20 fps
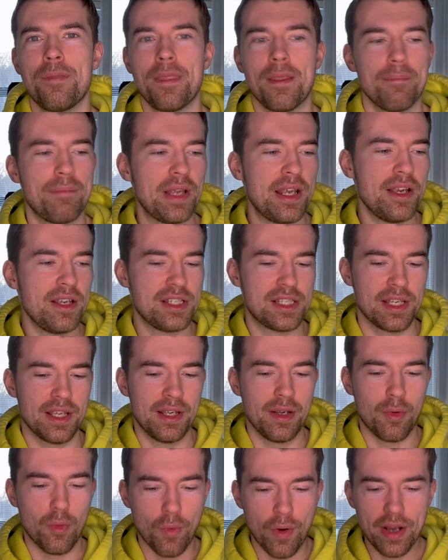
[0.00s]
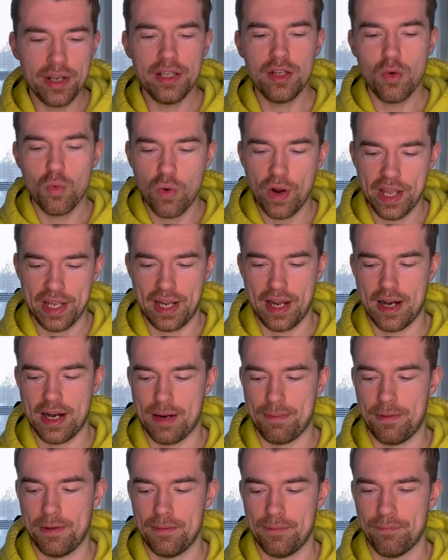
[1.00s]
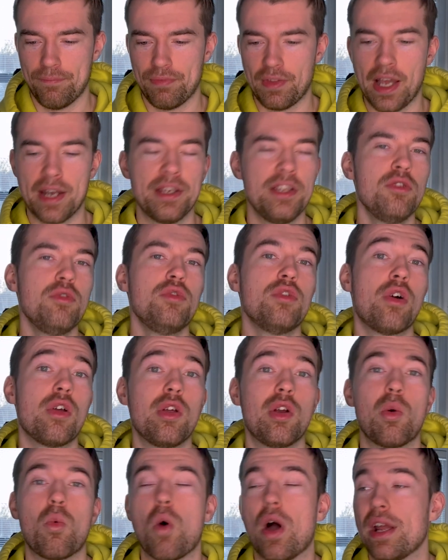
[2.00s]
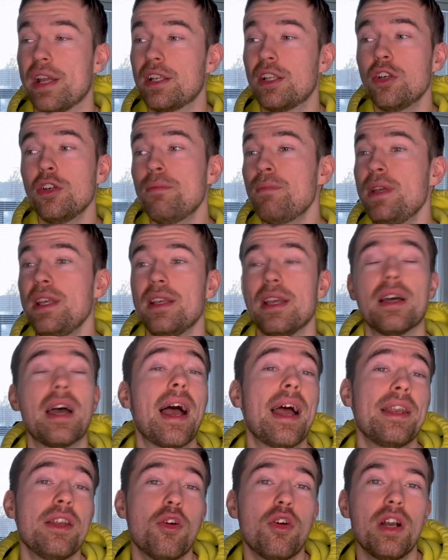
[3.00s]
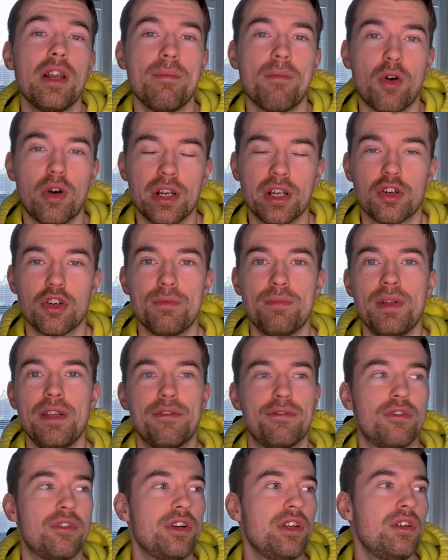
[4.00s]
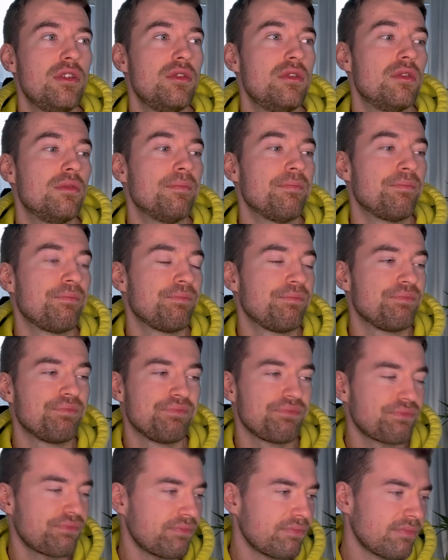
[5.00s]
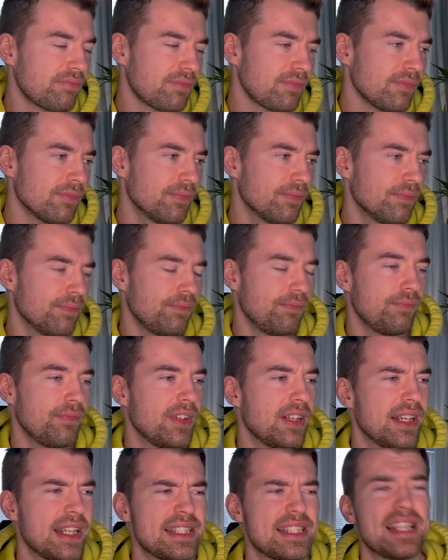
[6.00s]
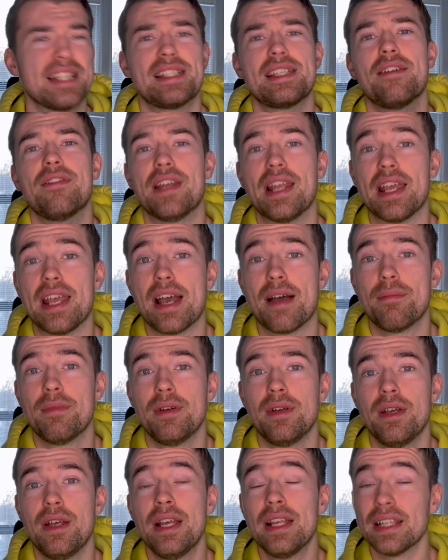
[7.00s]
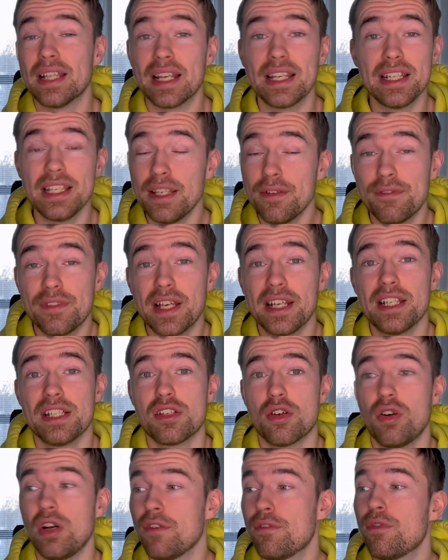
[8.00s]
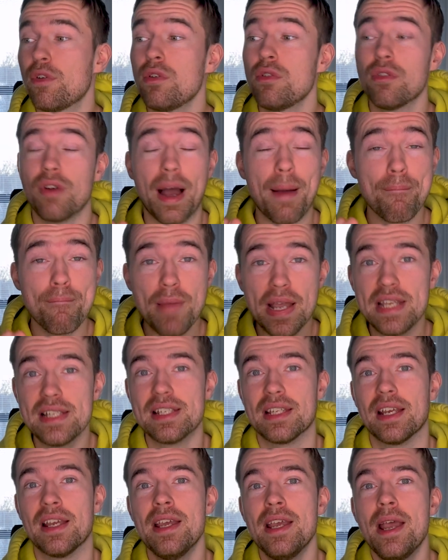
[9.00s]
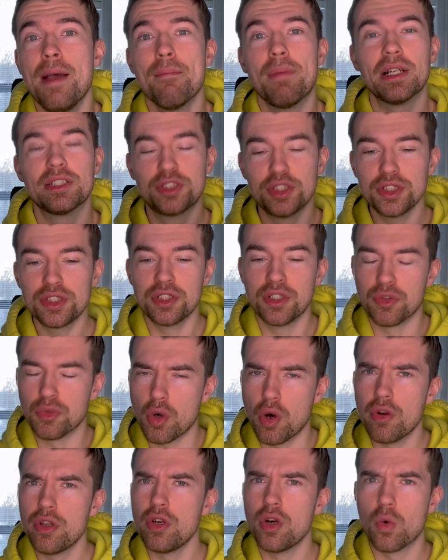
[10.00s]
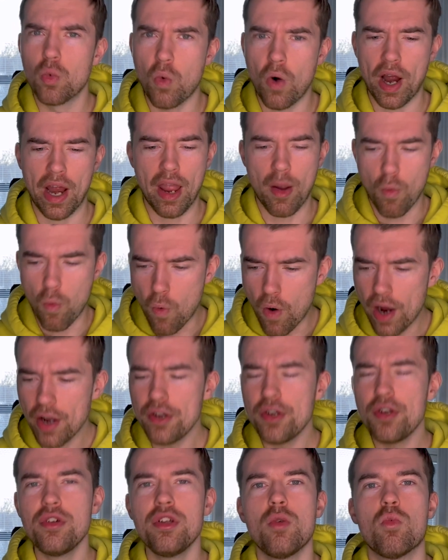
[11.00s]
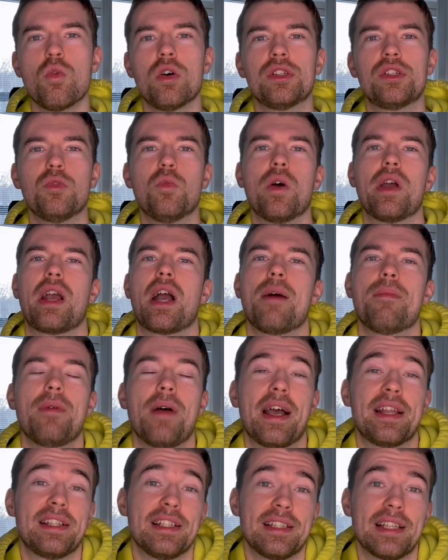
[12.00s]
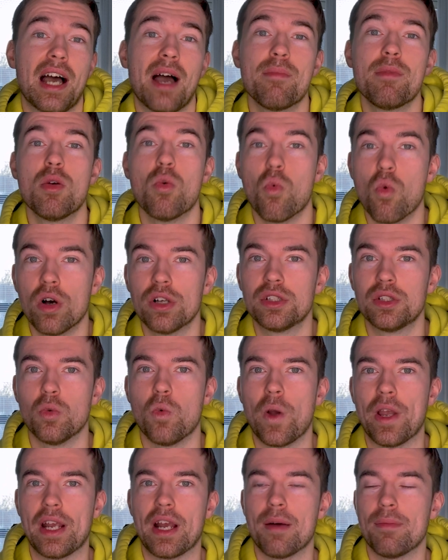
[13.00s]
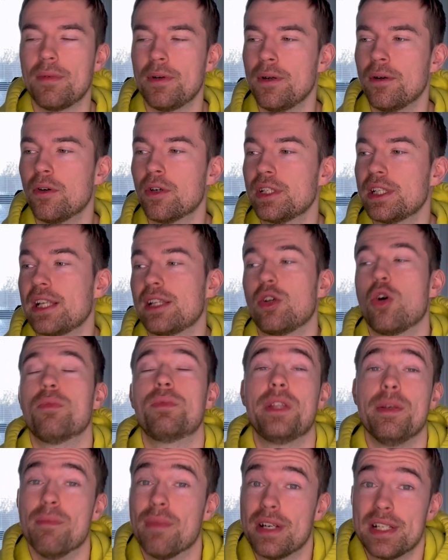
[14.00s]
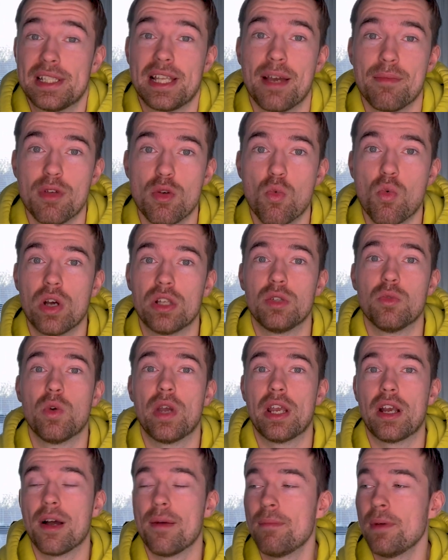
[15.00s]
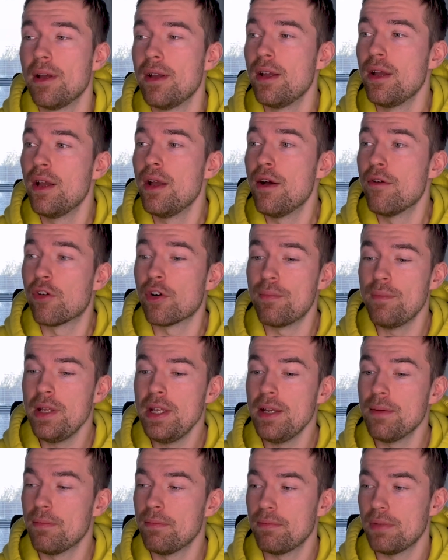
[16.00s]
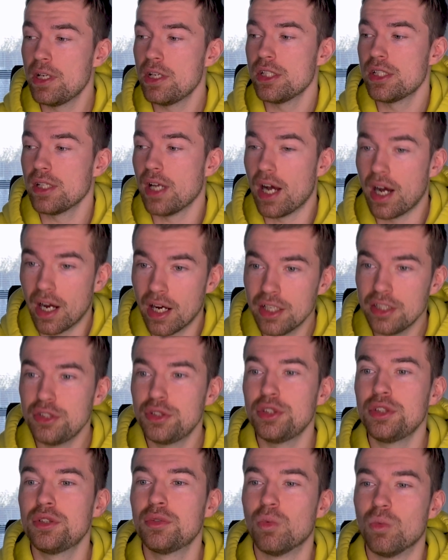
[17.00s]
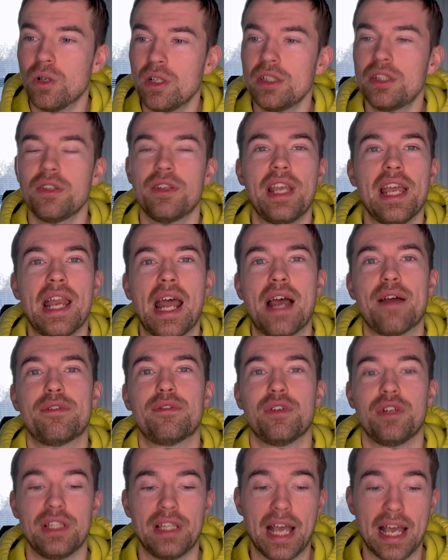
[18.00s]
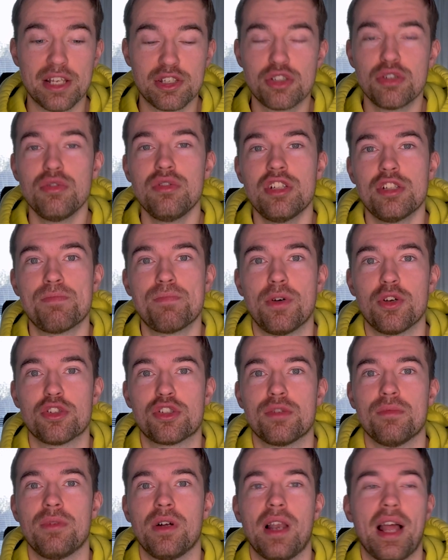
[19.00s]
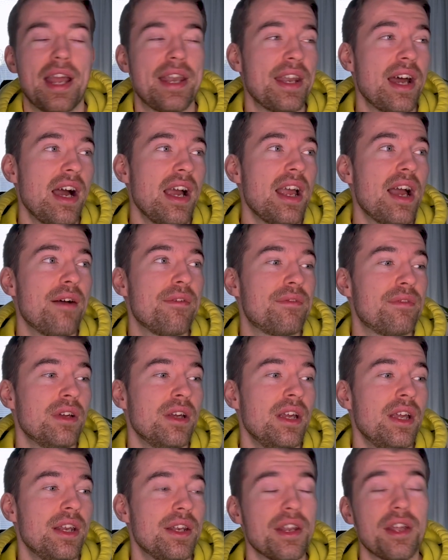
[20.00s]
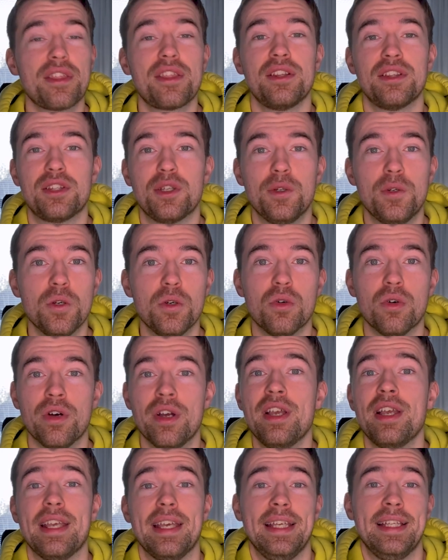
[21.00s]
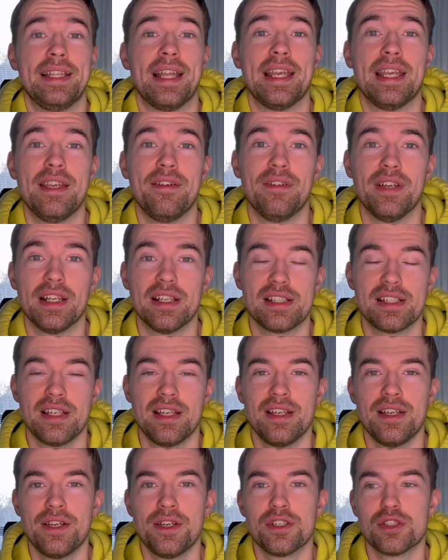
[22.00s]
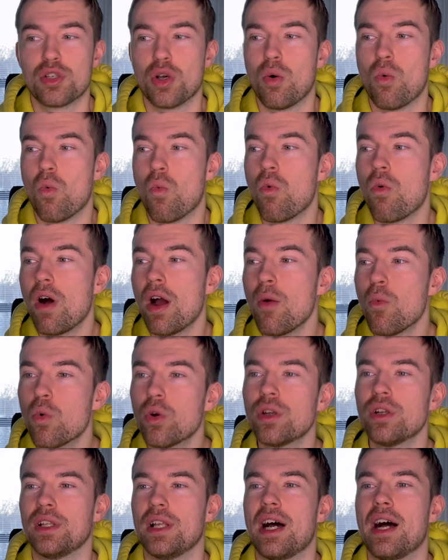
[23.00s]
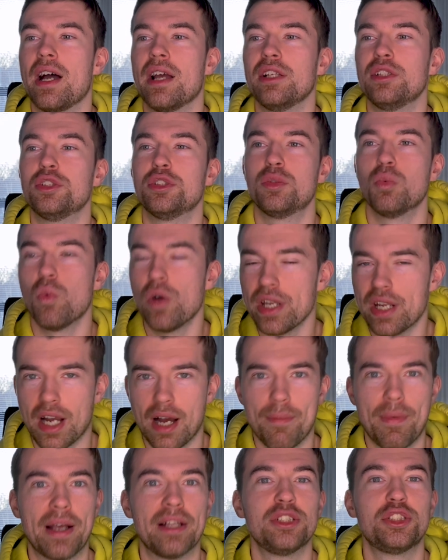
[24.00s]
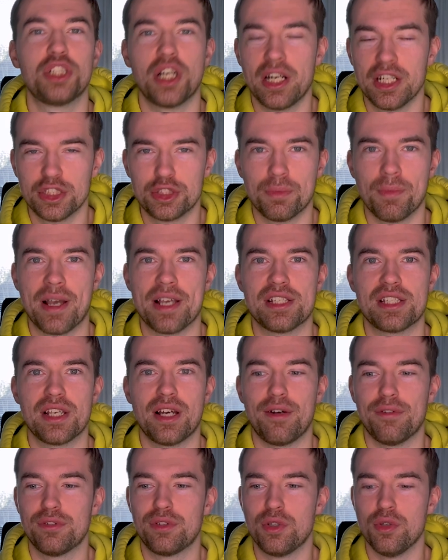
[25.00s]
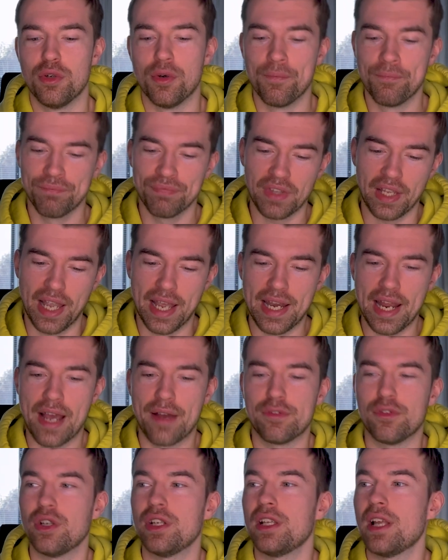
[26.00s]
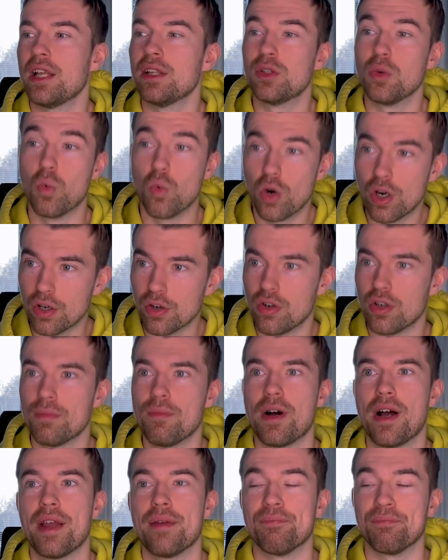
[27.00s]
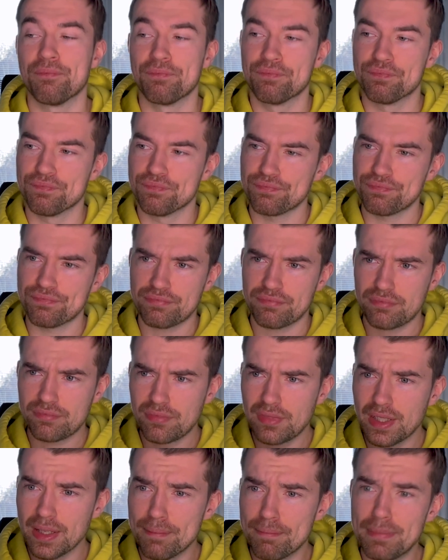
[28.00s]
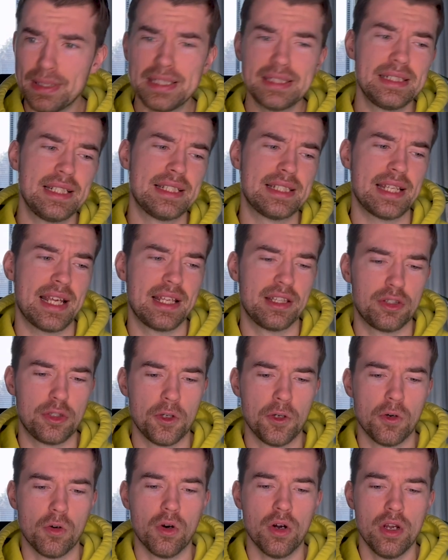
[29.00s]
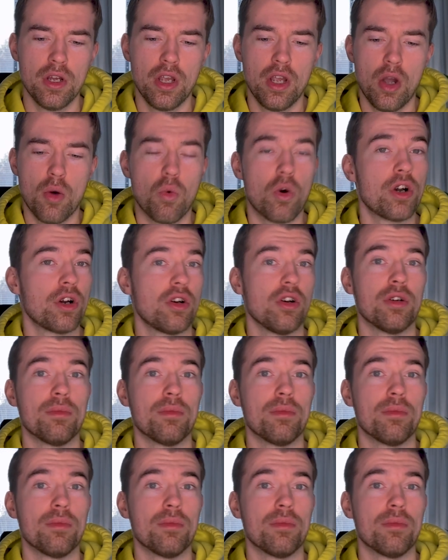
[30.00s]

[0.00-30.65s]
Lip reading: Because when you wake up and you know your why, it could be an early morning could be for you, let's say 7 a.m. If that is early for you, amazing. But just know your why. Why do you want to wake up at the time you want to wake up, or that optimized time you want to wake up? For me, because I just want to get after it as soon as possible and I have nothing to do in the evenings. So why wouldn't I just wake up and challenge myself to get after it and to work on my business and to work on